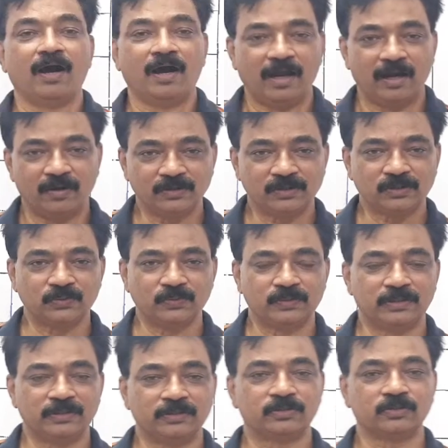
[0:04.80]
Hello
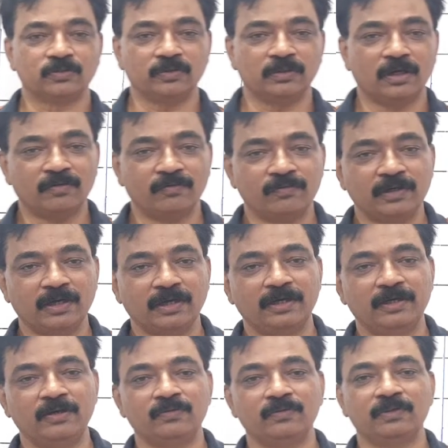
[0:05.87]
students, so now we are
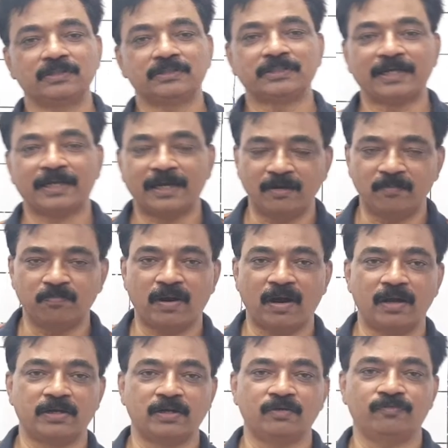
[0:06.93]
into the second
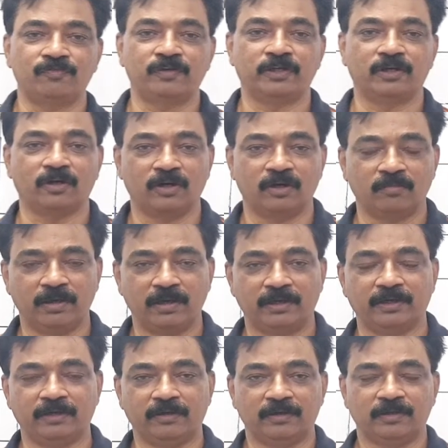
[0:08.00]
part of
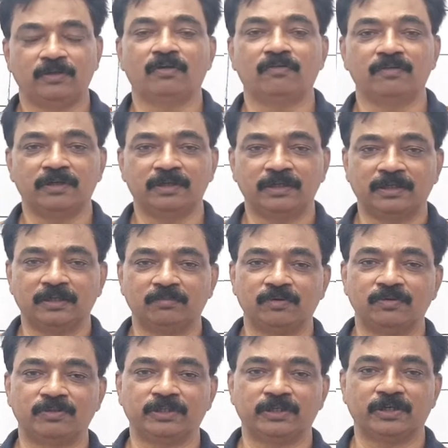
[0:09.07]
trigonometry. You have learnt
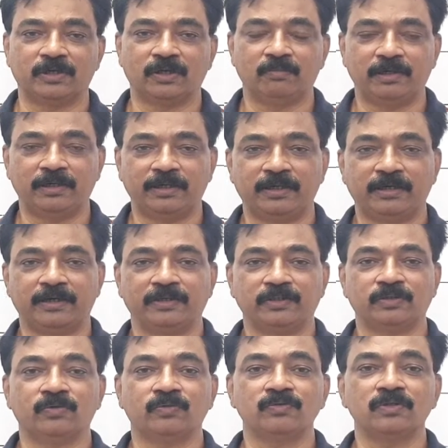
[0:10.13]
about trigonometric
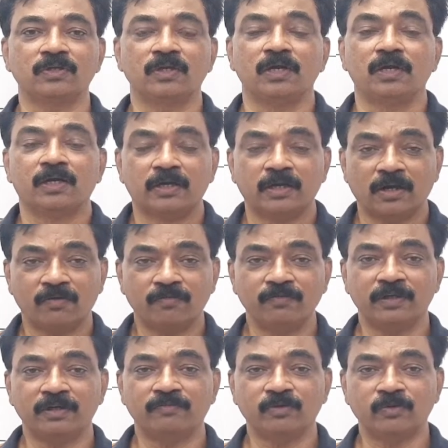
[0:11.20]
ratios. Now we
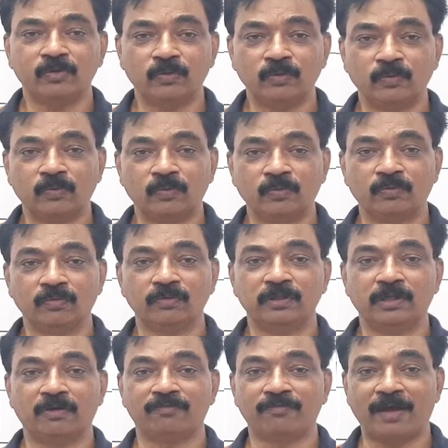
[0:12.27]
have to know
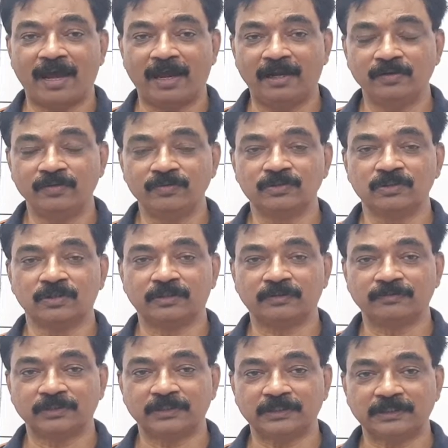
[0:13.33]
the values
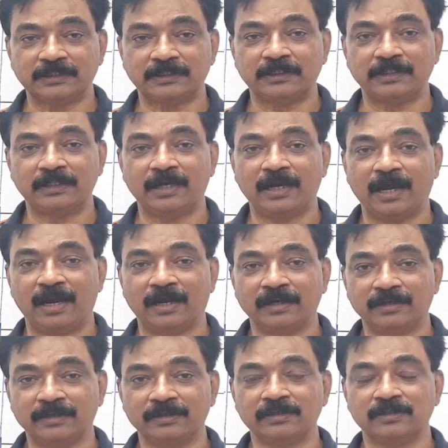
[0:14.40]
of certain
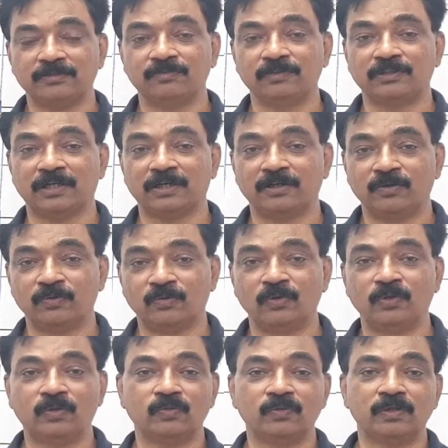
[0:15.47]
angles which are
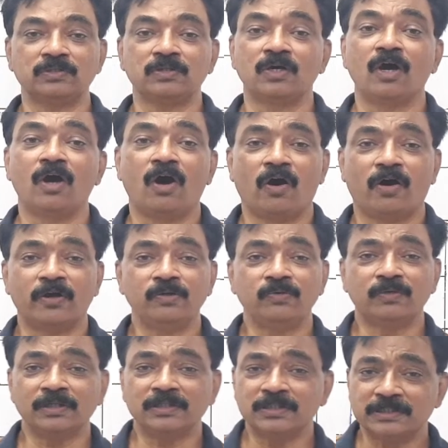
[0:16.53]
known to us, or you
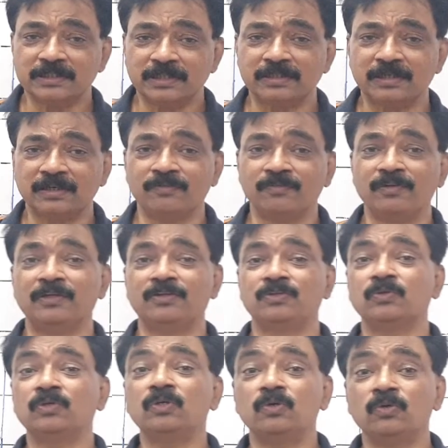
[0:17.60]
can say that we
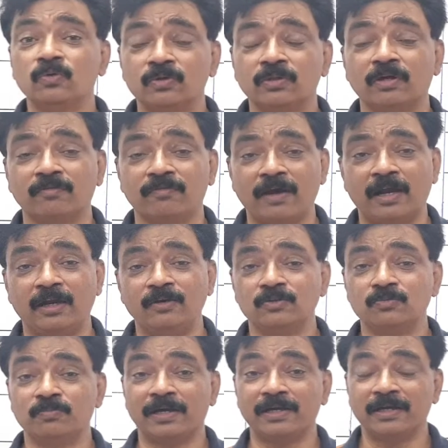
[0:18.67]
should know the values
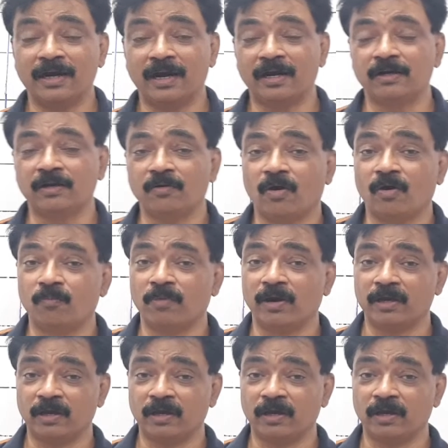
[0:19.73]
by heart or